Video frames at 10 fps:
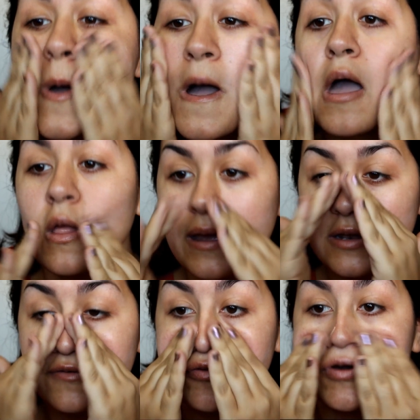I like
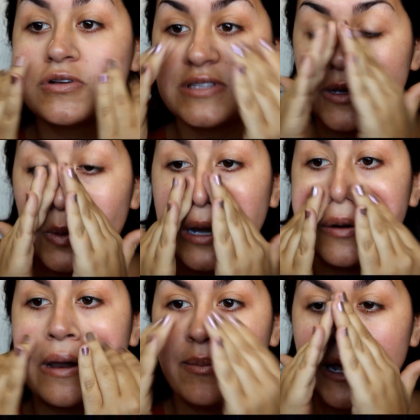to focus it right
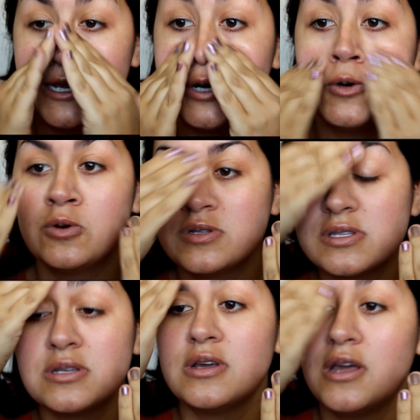around my
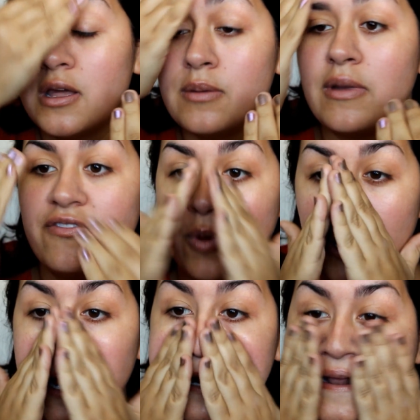nose, my
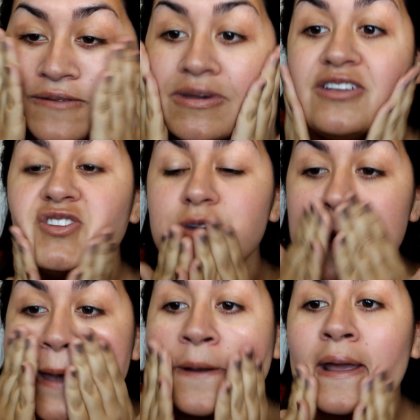forehead, and my cheek
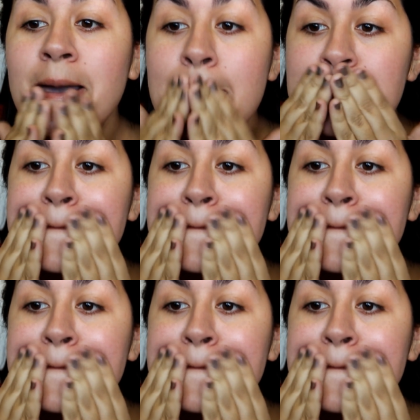area,